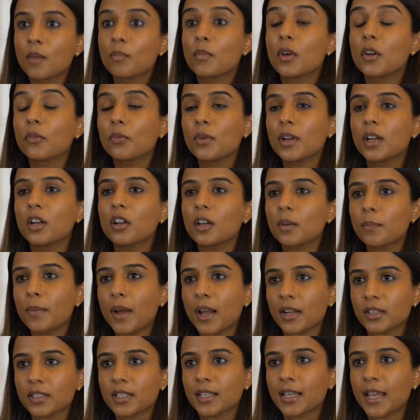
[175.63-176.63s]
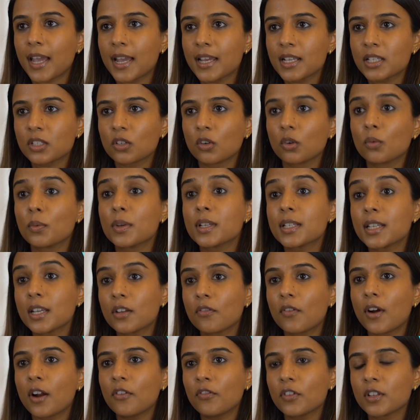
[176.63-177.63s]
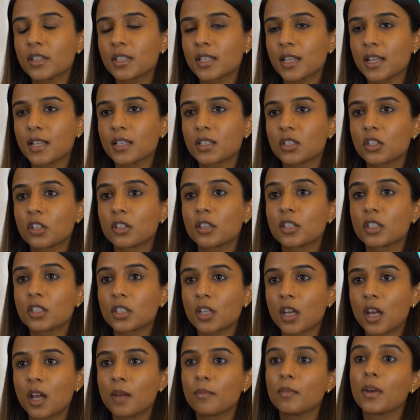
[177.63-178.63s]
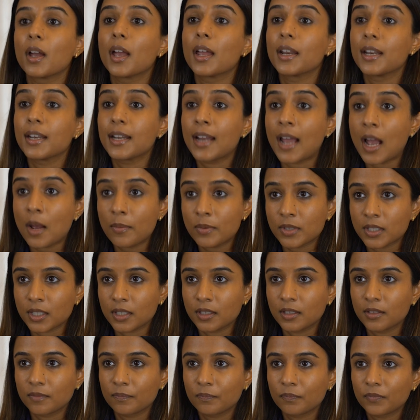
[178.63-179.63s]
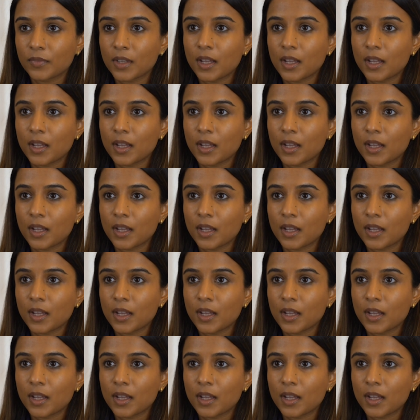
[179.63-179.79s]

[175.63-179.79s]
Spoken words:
but if we look back to case law, we see references to the term an inhabitant.